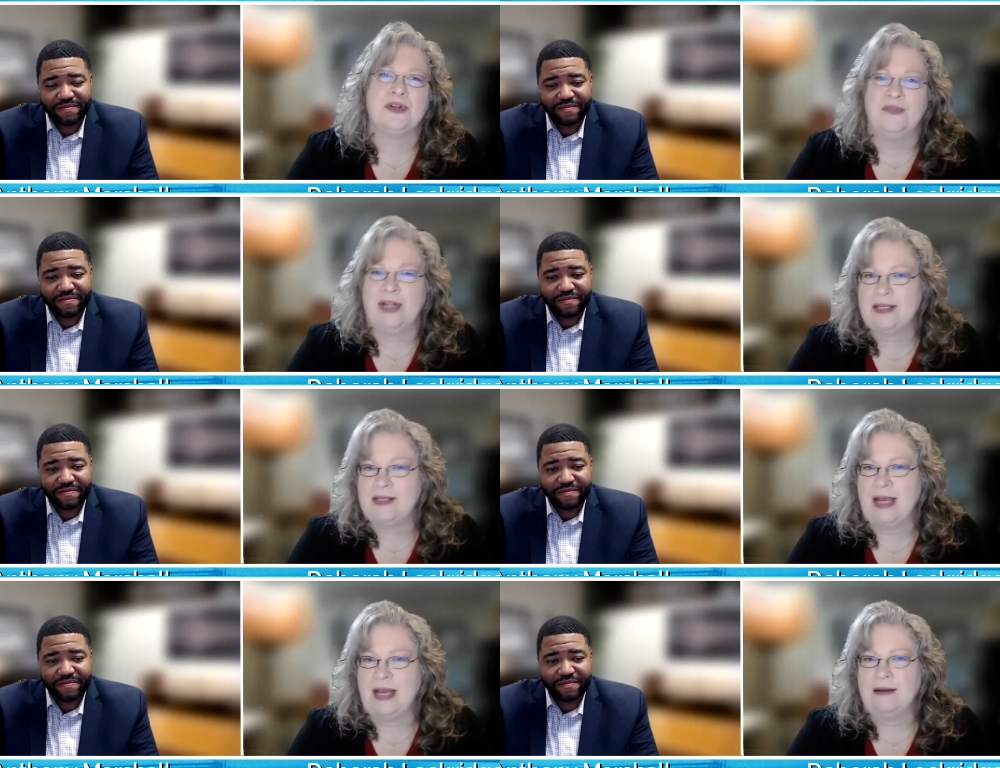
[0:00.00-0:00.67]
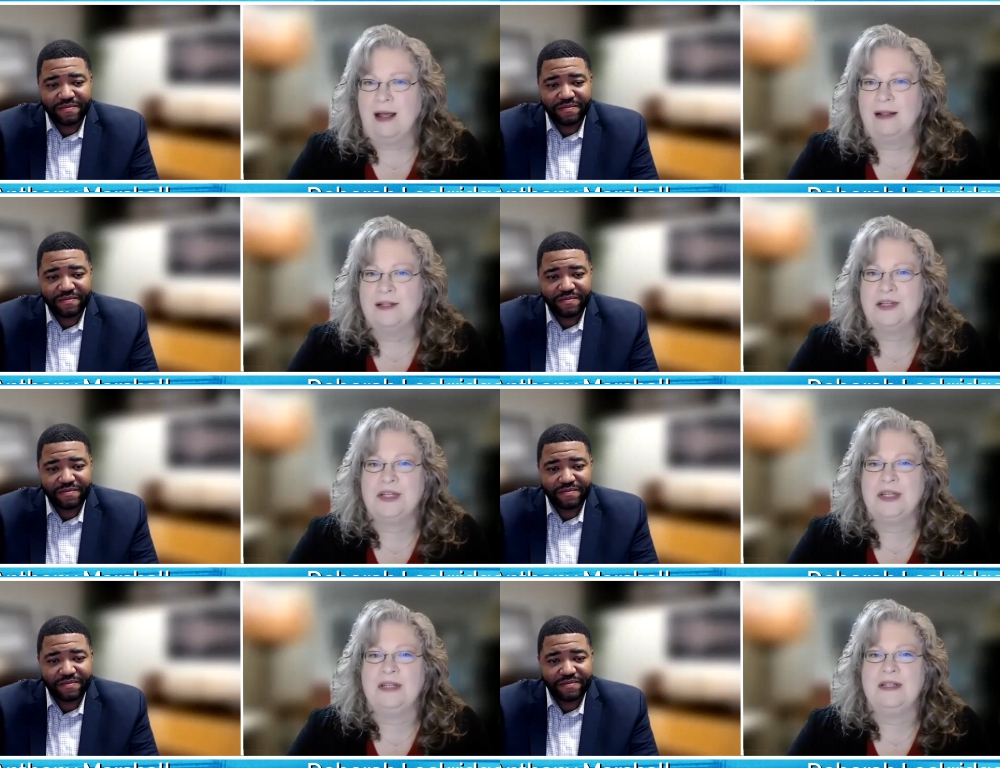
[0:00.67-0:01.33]
Speaker 1: advanced
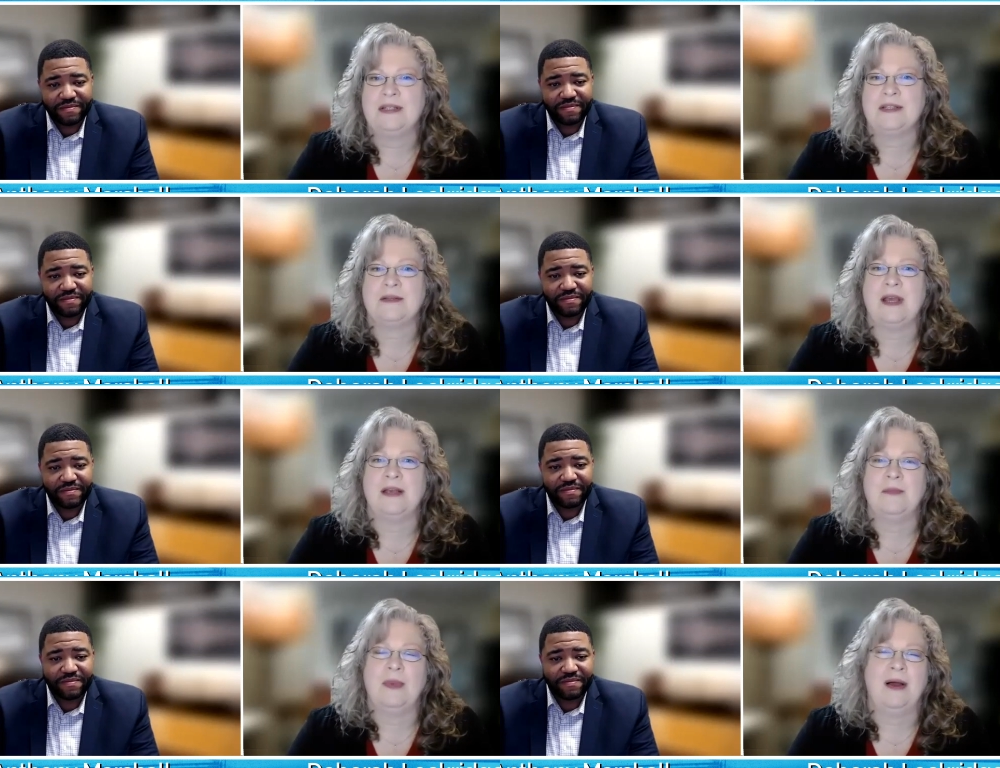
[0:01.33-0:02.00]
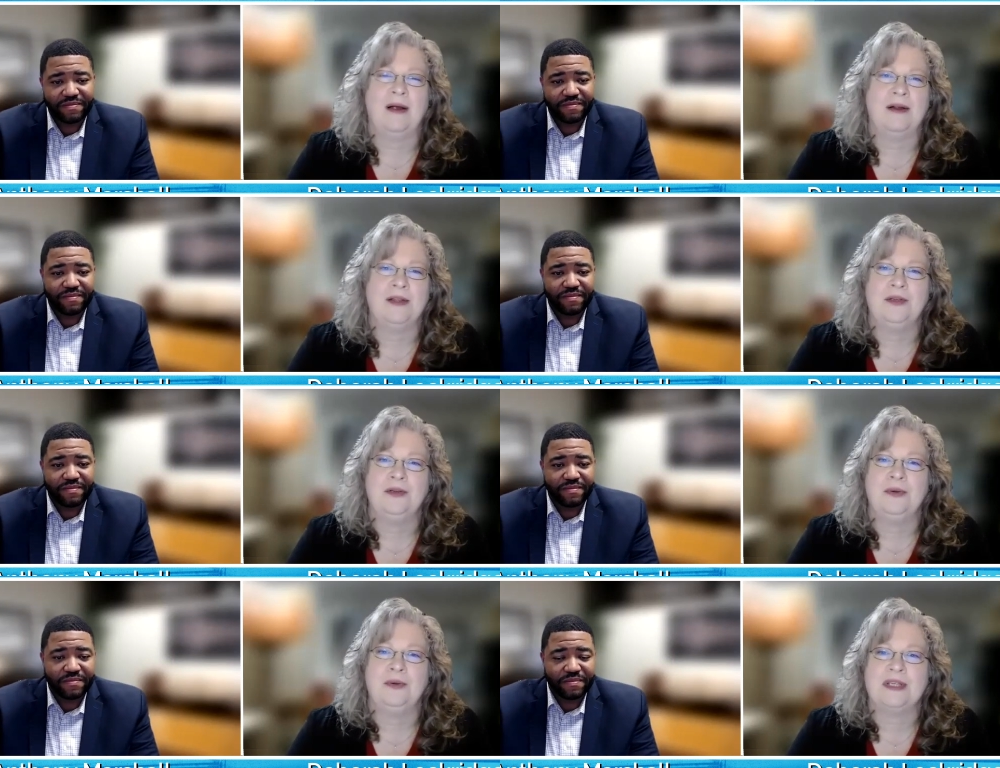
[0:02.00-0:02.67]
technologies are
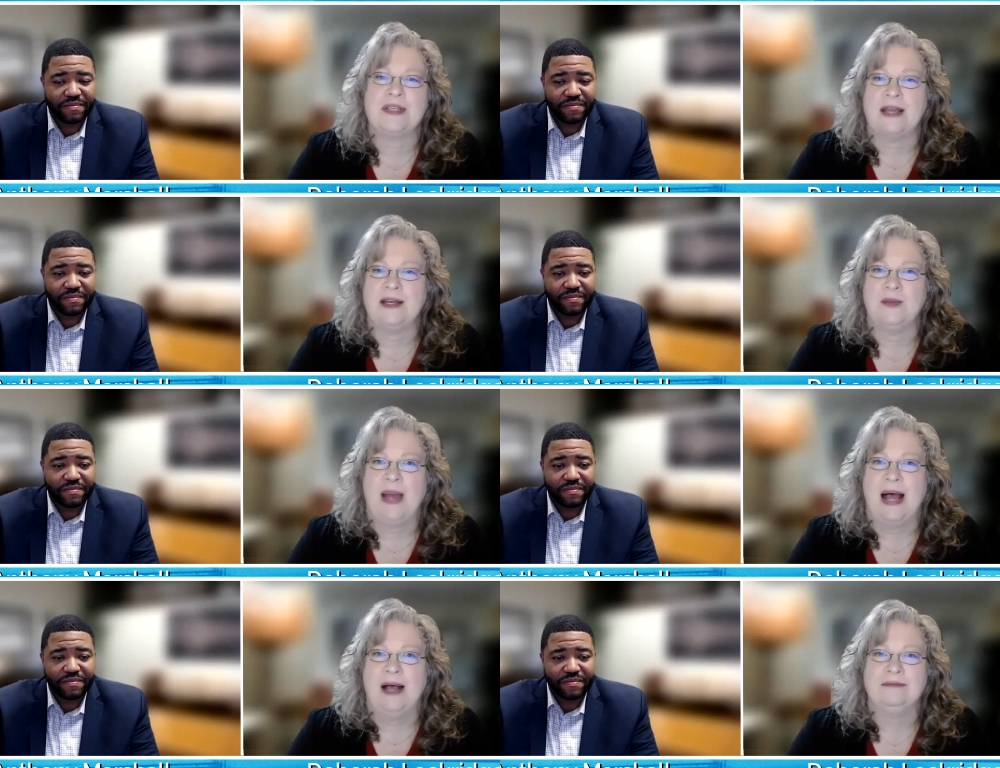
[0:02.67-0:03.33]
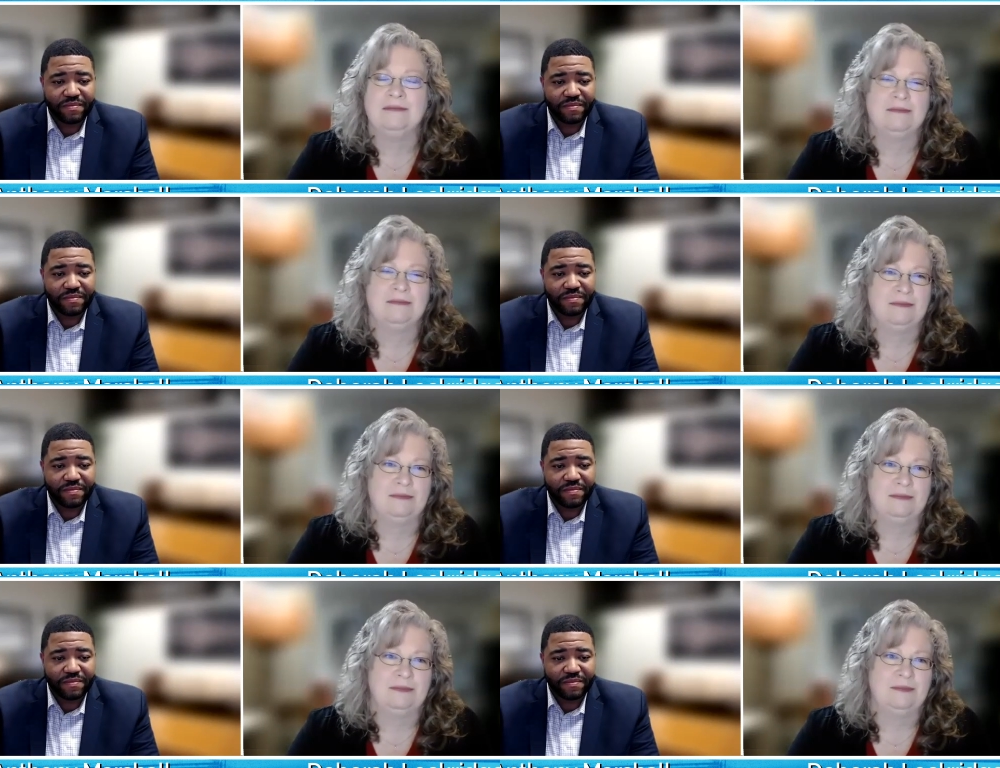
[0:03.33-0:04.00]
you excited about
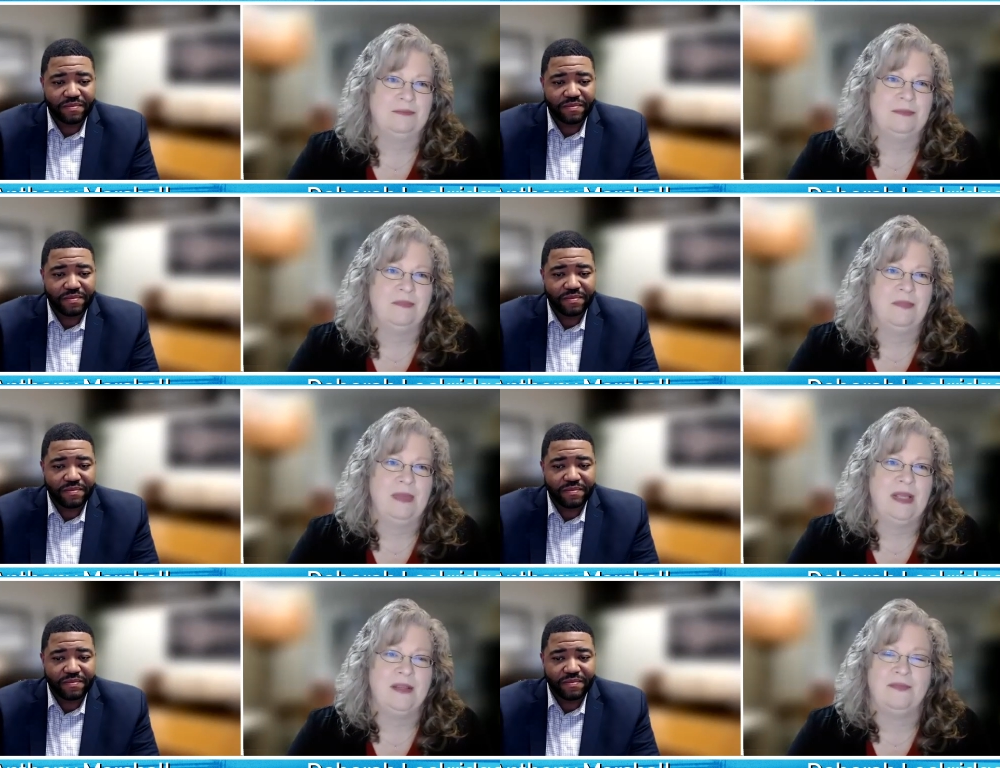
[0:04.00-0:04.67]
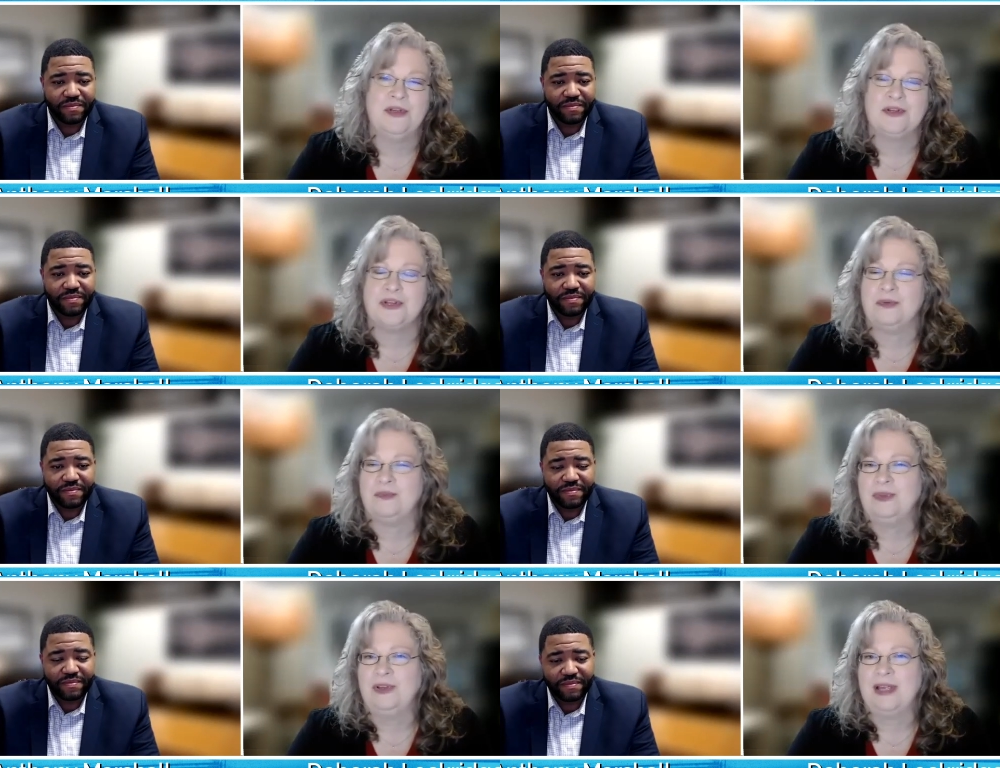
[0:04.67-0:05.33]
in the future,
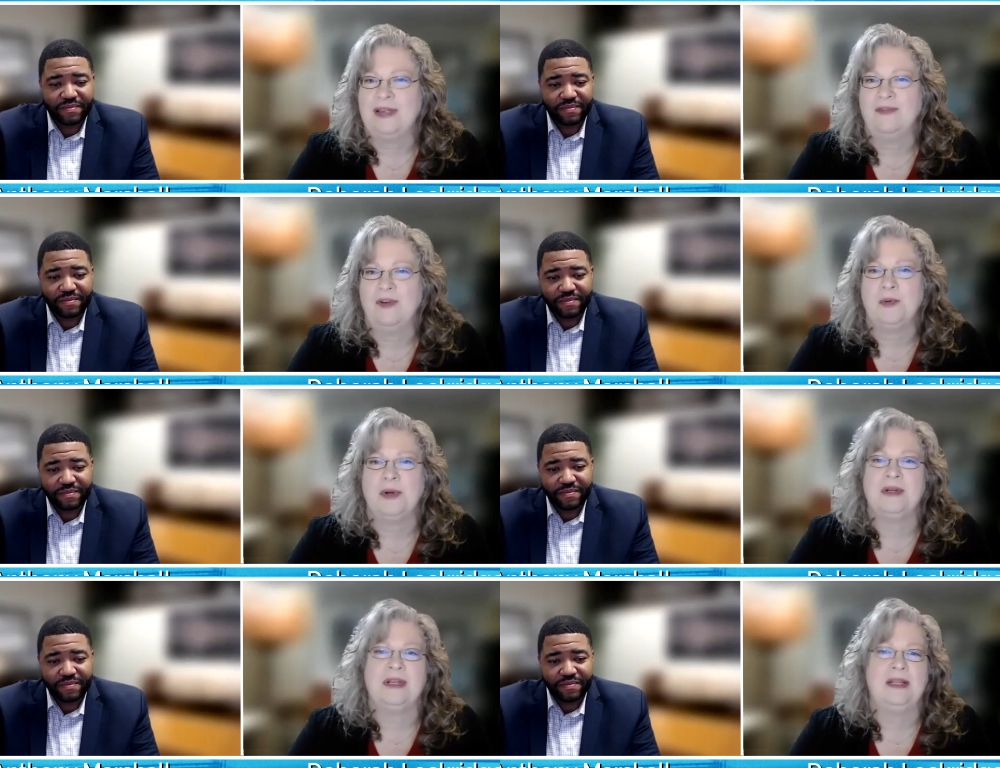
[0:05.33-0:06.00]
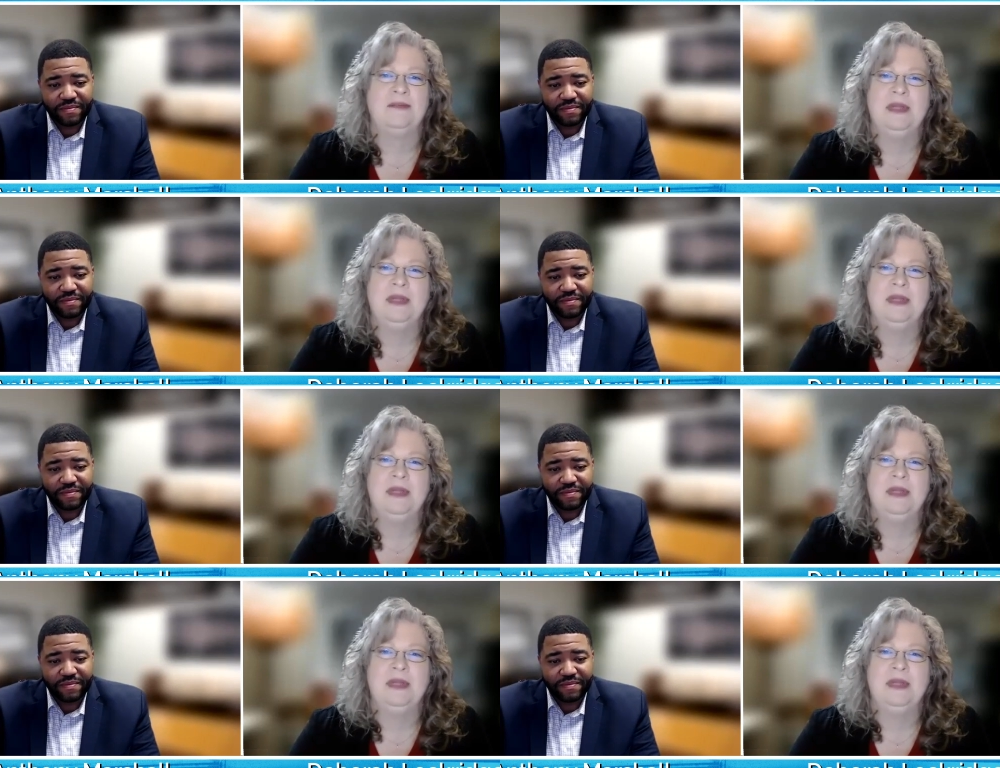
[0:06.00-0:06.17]
looking forward?